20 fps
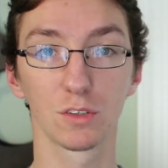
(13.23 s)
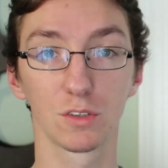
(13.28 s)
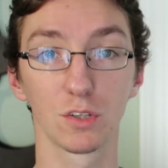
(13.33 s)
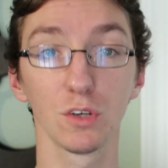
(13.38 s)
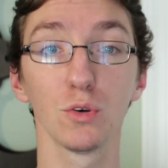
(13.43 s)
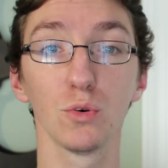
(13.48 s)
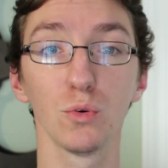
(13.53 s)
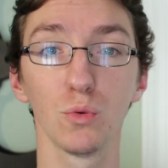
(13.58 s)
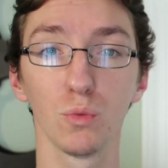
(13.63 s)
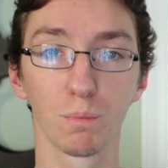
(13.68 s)

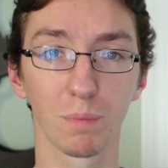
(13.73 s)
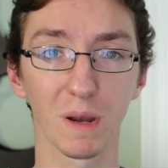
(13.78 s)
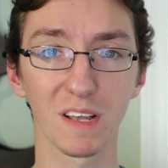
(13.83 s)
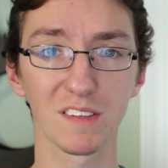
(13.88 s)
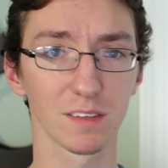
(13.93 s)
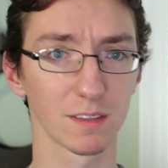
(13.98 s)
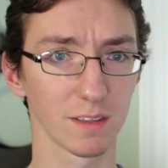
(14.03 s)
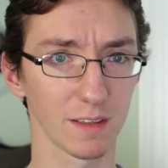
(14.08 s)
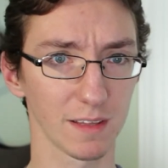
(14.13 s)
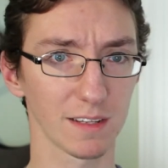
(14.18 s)
Two,
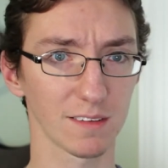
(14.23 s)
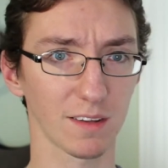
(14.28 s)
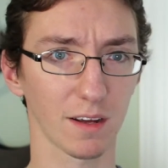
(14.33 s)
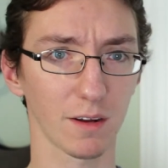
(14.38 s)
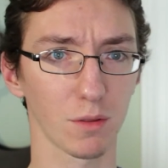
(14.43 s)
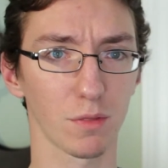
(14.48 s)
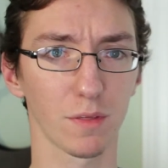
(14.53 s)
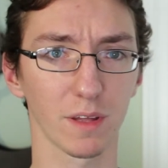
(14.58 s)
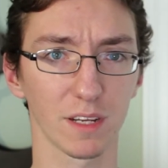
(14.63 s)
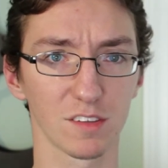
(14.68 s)
basically the
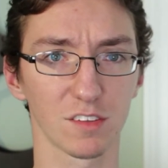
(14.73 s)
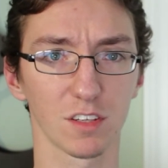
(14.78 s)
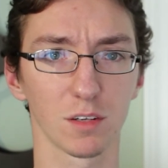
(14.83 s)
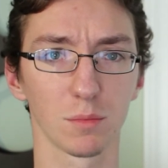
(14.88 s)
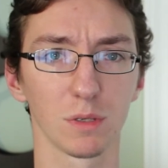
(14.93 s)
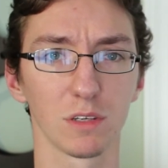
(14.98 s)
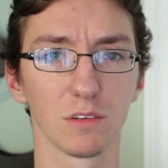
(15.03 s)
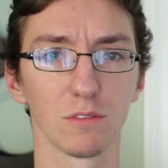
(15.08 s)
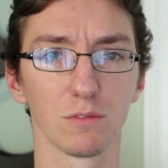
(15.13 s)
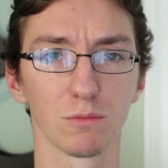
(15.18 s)
entire thing is going
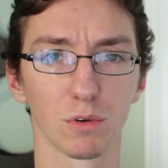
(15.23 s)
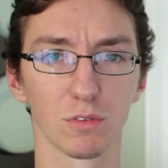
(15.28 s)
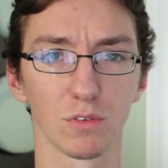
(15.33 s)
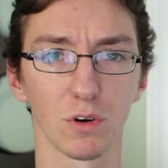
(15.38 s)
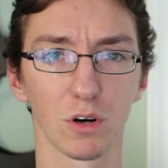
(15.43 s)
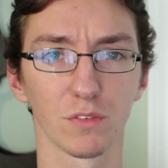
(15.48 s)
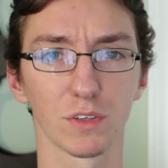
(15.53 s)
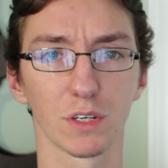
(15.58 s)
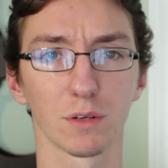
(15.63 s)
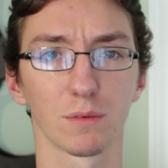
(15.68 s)
to be
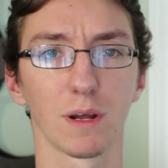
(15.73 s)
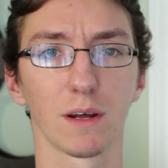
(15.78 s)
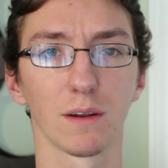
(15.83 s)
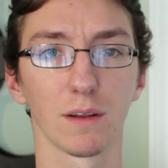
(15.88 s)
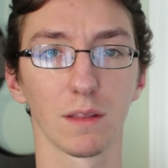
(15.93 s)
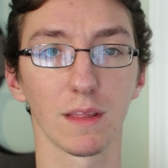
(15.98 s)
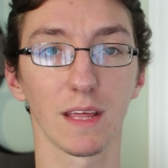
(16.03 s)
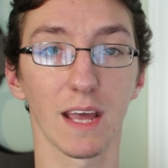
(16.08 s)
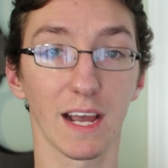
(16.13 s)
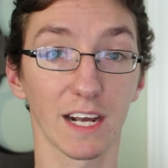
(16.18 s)
revolving
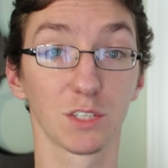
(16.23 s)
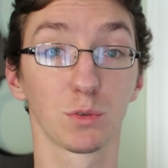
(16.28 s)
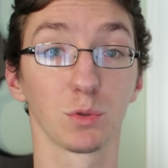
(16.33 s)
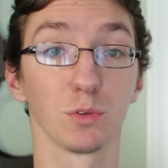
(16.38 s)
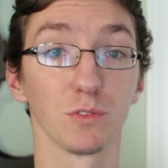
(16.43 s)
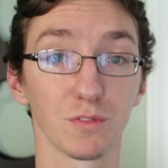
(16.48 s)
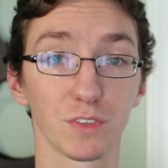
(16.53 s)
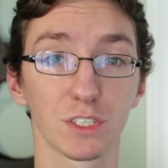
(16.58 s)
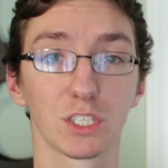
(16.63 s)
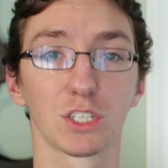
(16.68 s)
around the
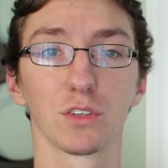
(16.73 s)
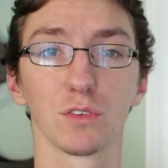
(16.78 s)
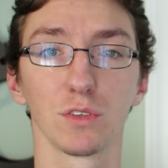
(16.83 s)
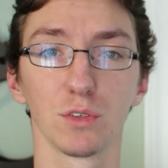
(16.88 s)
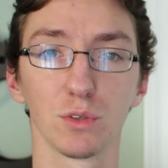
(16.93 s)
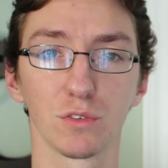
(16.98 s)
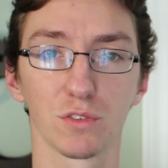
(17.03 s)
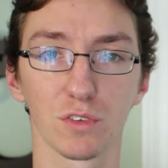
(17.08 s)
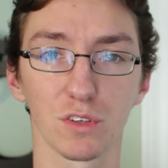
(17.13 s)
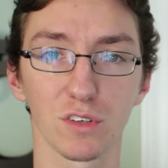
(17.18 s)
actual fictional
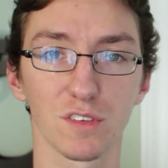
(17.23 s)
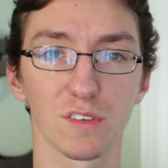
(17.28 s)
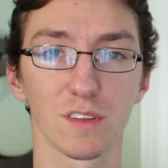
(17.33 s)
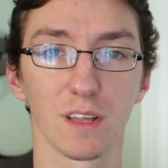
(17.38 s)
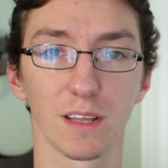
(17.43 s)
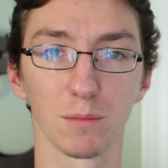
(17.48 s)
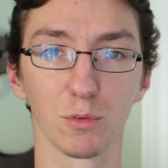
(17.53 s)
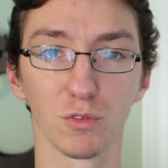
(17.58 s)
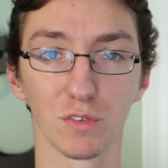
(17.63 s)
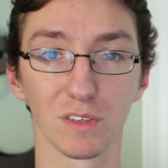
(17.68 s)
universe
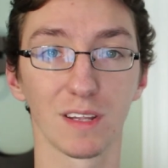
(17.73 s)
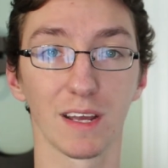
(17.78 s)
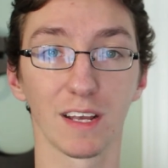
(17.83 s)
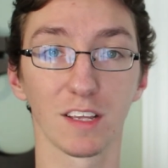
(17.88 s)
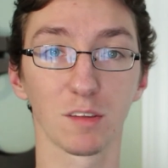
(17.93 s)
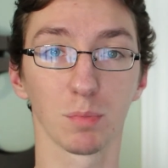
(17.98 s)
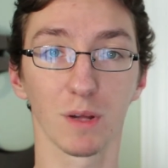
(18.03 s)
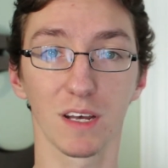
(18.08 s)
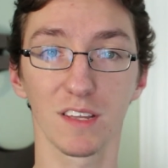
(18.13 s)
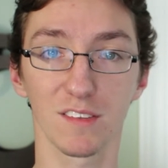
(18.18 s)
that the movie
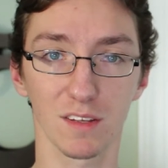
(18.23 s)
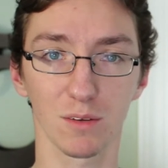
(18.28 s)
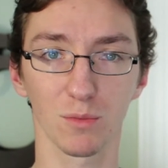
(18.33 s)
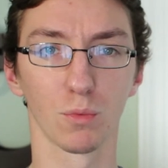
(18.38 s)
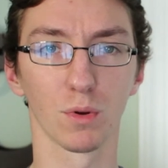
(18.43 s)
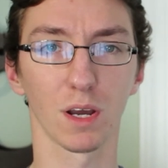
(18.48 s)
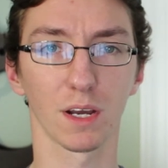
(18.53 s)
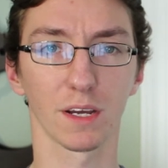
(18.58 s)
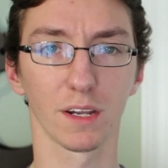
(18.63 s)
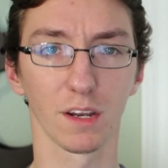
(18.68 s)
takes place in.
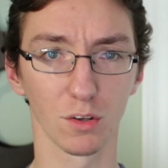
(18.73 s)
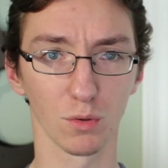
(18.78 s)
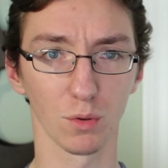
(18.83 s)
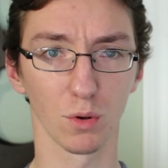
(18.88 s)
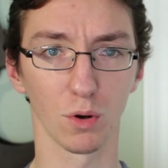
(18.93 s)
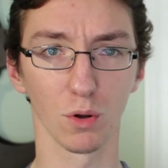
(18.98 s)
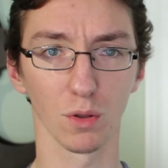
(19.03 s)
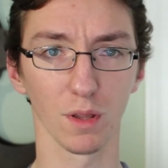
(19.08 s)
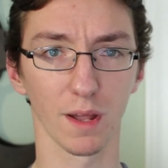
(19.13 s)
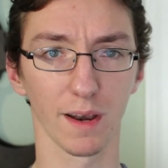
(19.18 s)
We're not going to do a
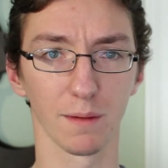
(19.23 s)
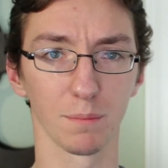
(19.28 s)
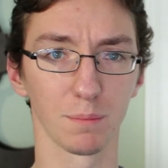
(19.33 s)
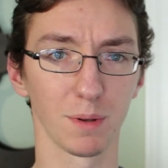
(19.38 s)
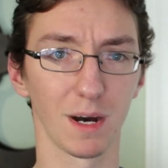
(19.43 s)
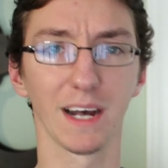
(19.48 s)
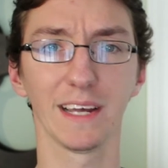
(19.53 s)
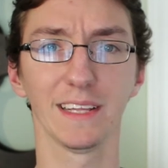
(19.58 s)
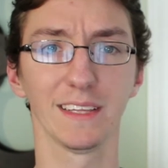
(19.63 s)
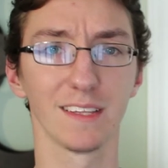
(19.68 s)
whole lot of
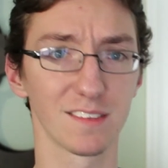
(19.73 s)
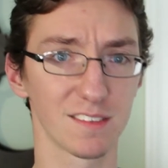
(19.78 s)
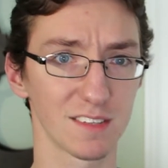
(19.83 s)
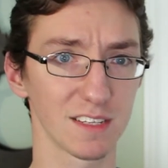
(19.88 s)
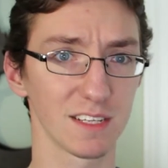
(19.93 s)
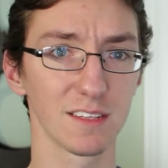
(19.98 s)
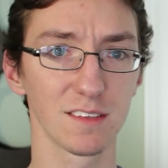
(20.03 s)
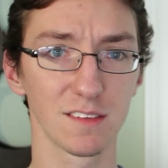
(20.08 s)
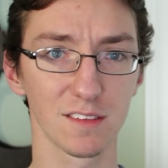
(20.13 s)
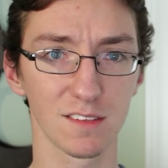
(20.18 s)
behind the
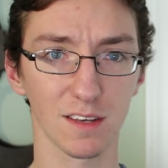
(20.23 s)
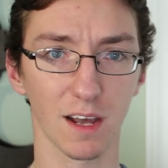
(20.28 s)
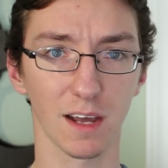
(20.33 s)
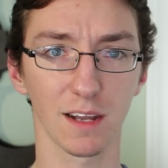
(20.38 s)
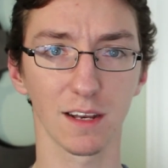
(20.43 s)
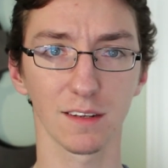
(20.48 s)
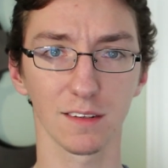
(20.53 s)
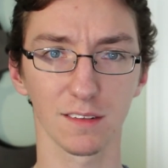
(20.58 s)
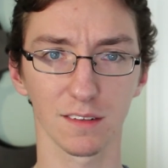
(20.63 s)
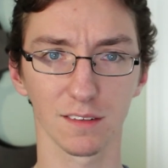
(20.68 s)
scenes
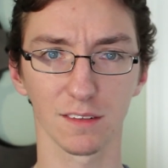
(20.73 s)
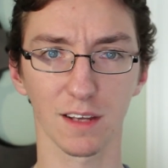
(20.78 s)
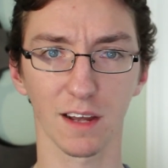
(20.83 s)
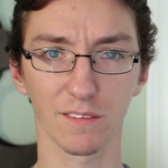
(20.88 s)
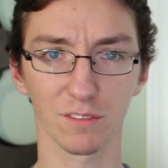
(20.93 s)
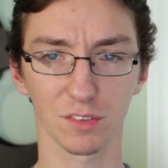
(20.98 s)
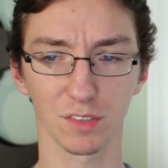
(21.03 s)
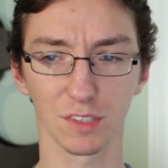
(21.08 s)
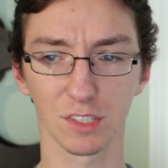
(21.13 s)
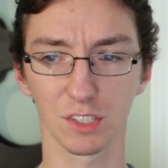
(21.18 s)
kind of
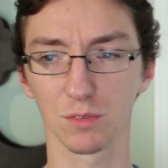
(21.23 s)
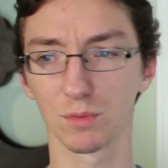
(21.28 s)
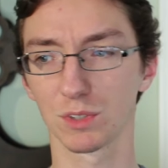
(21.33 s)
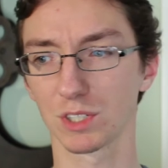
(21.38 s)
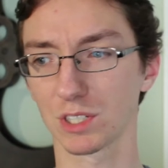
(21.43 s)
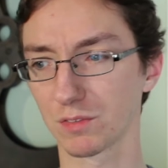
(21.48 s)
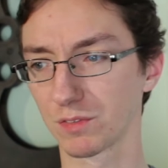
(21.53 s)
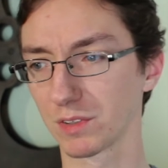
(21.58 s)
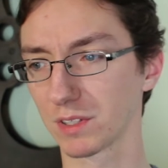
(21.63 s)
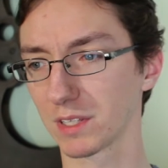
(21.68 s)
conversation,
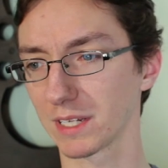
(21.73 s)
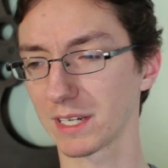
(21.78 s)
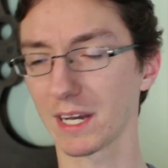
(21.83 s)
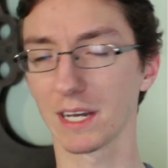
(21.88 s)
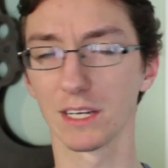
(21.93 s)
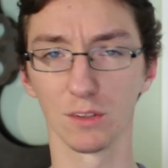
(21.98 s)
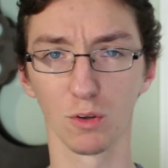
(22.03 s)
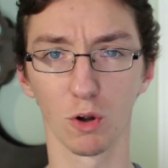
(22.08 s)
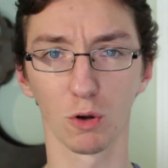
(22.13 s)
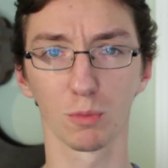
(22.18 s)
which I feel like
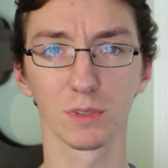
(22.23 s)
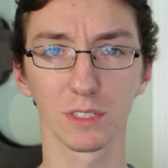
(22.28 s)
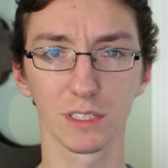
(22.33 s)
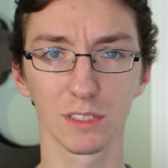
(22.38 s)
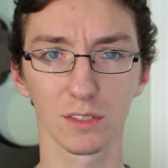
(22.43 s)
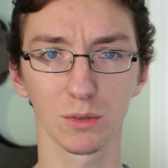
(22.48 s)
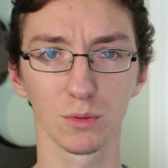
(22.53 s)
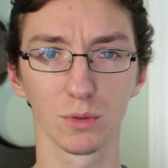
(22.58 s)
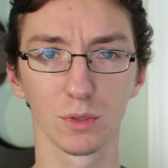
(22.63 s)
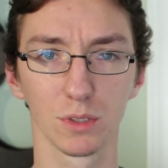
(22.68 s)
I normally
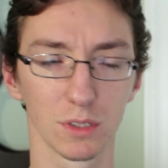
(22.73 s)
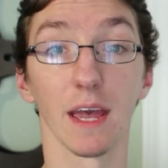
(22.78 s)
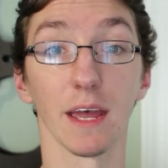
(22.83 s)
do.